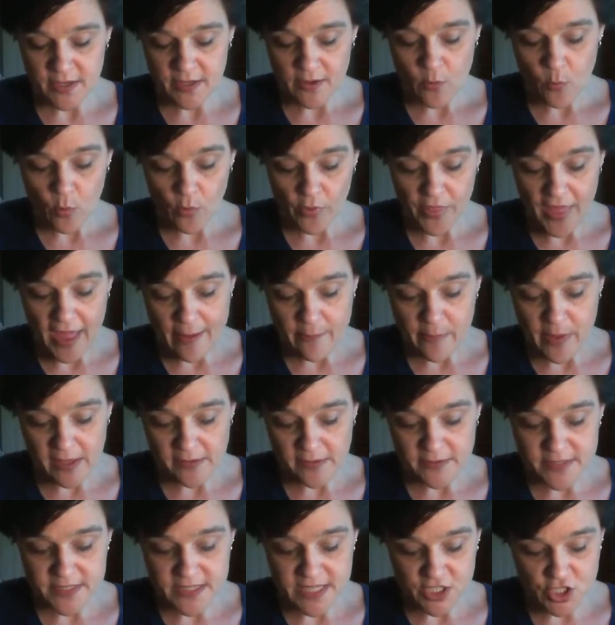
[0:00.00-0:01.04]
well, that
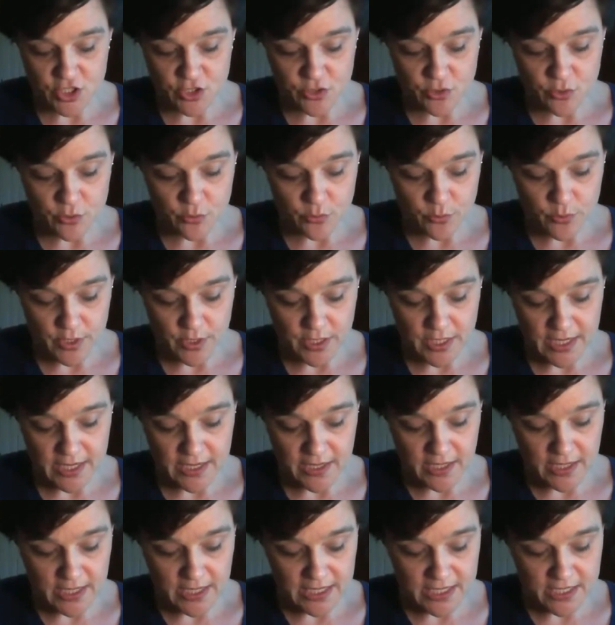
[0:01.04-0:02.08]
means that
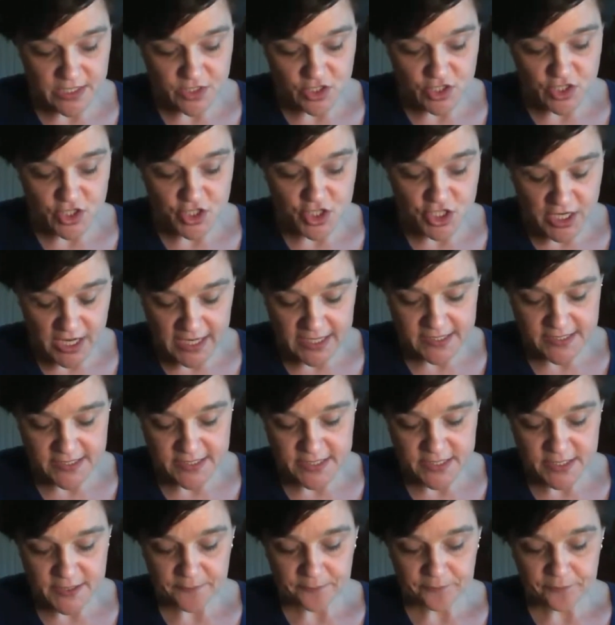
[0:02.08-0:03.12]
it's just
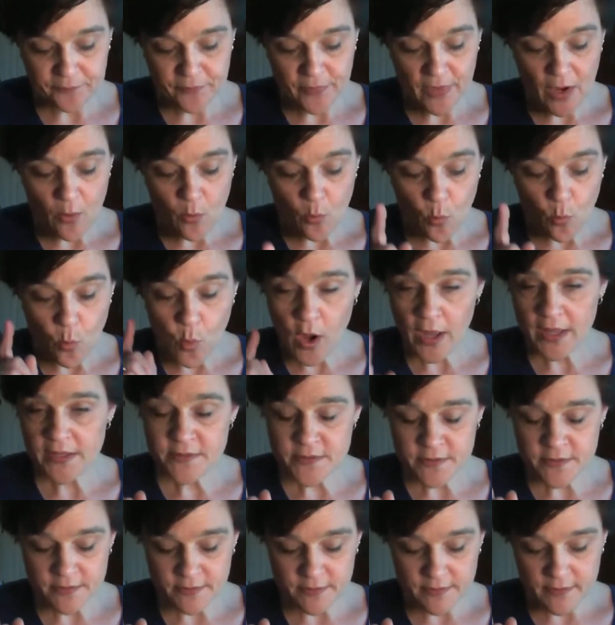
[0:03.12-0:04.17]
one.